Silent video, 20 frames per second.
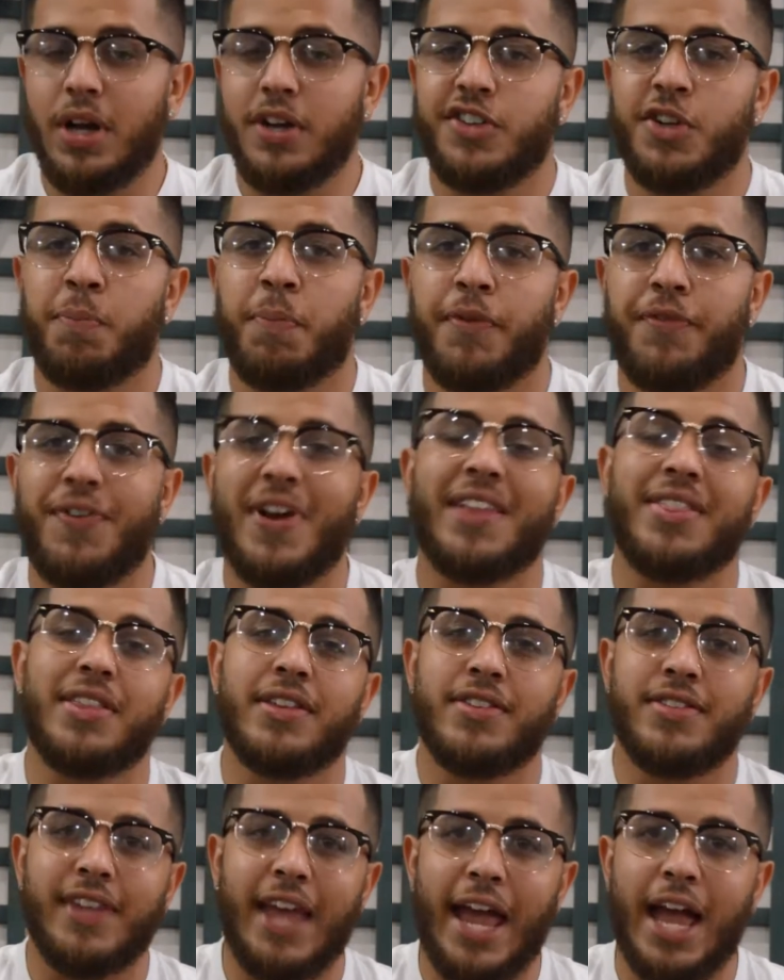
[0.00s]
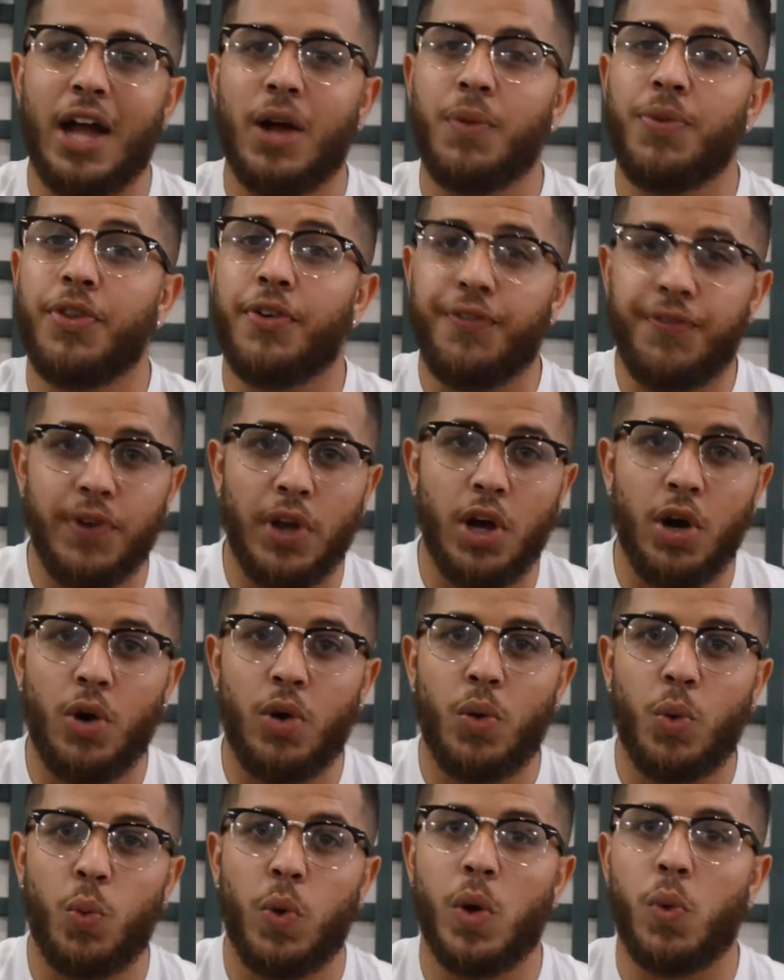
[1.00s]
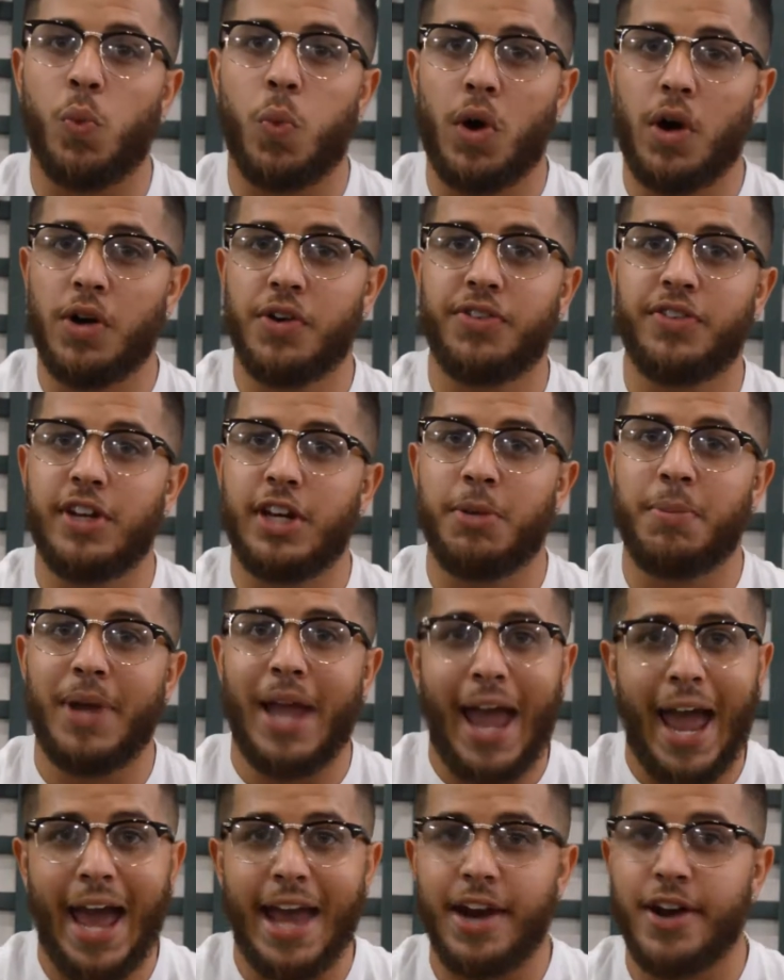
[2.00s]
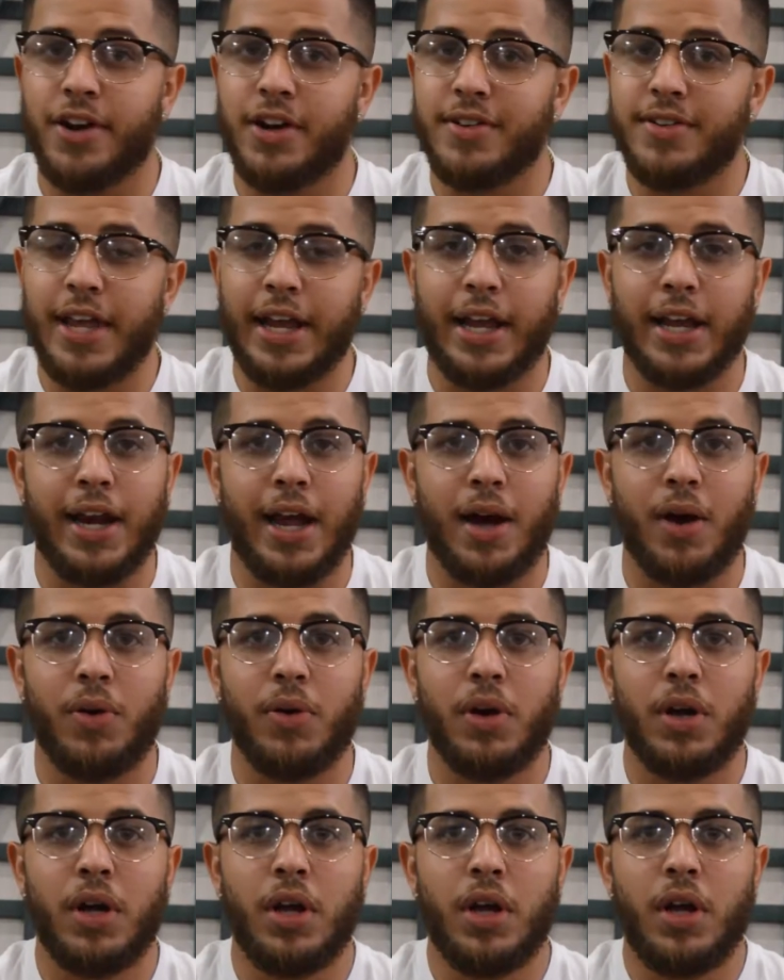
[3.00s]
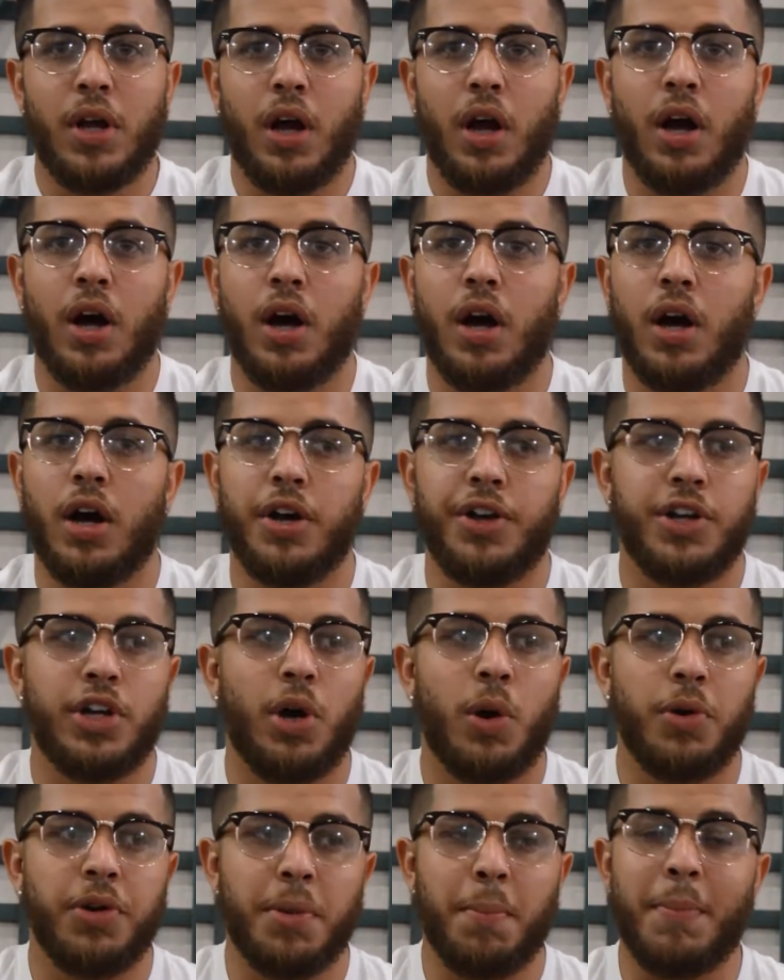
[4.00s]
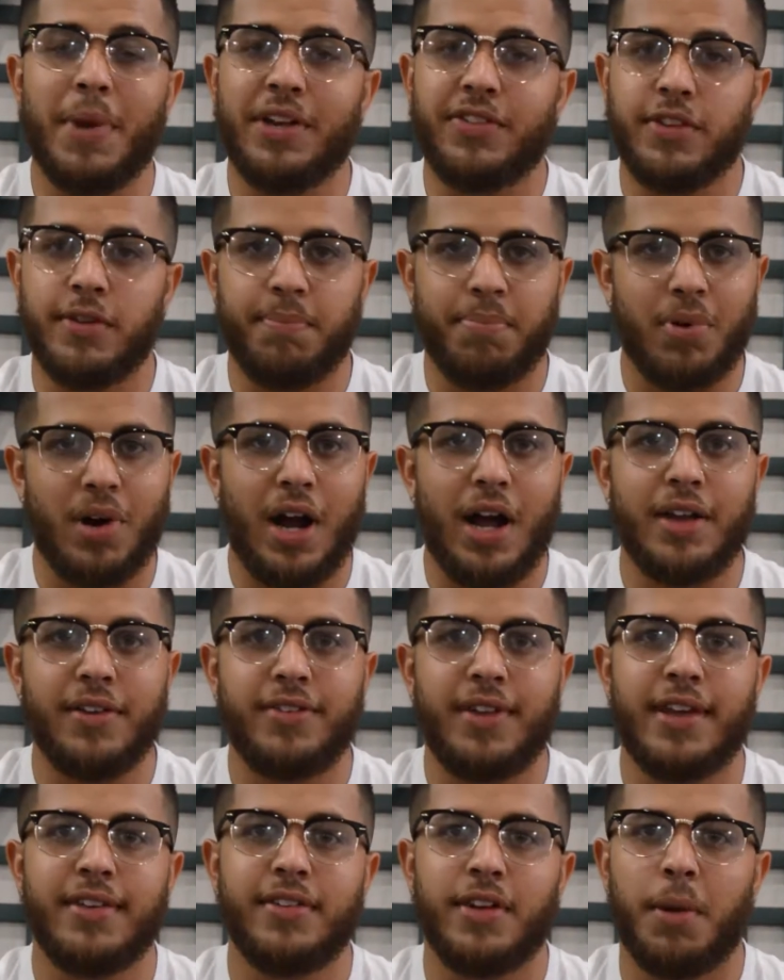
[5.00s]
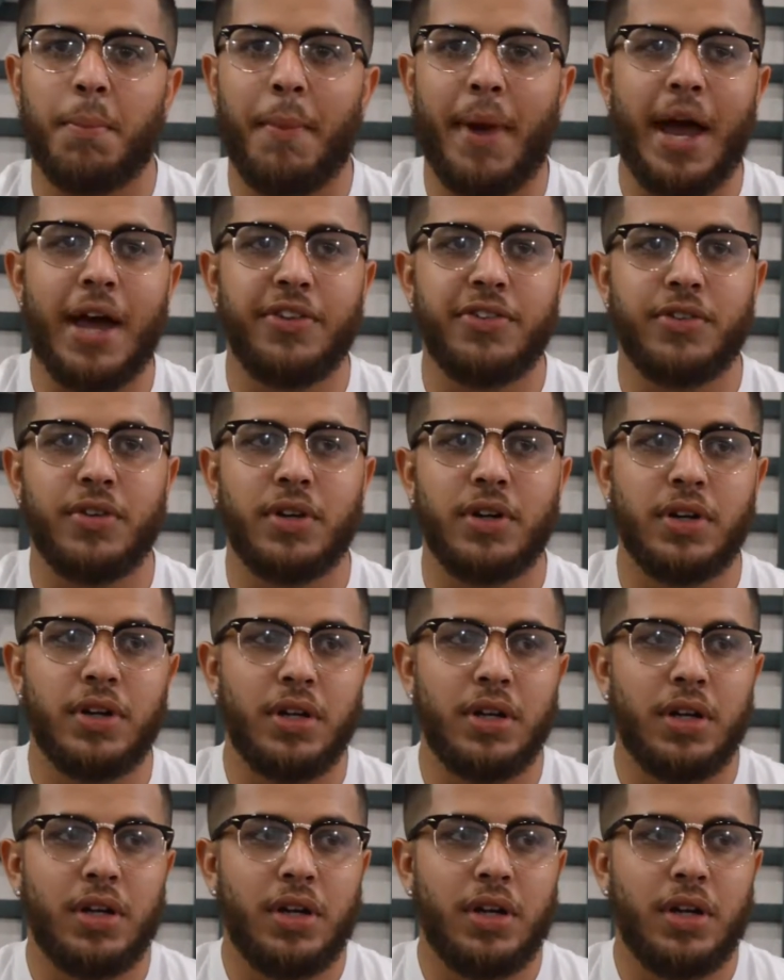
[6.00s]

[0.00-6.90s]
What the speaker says: To perfect the sound, the flow, what words need to be added or taken out. You know, the mixing process and the mastering.